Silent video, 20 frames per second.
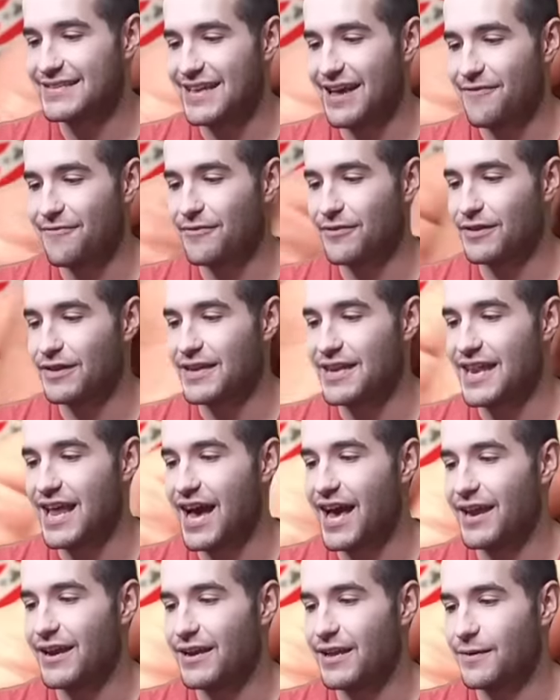definitely
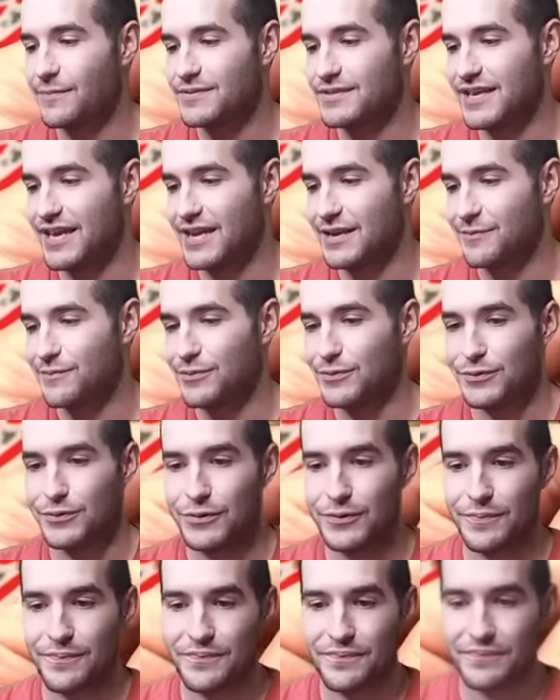not an upsetting
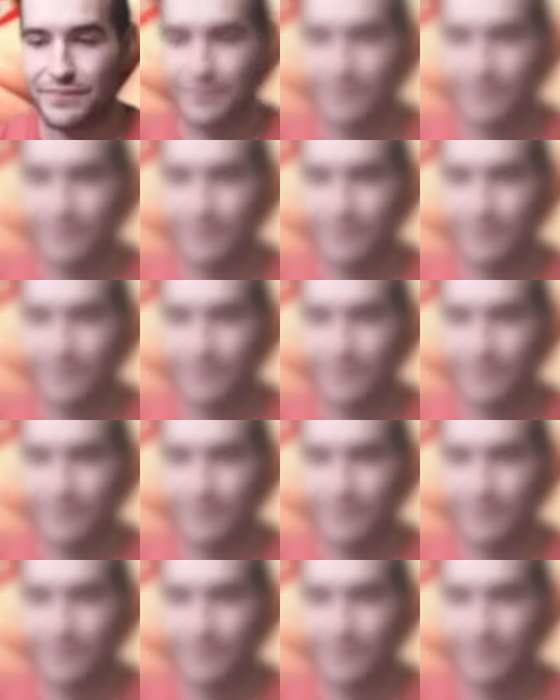pull.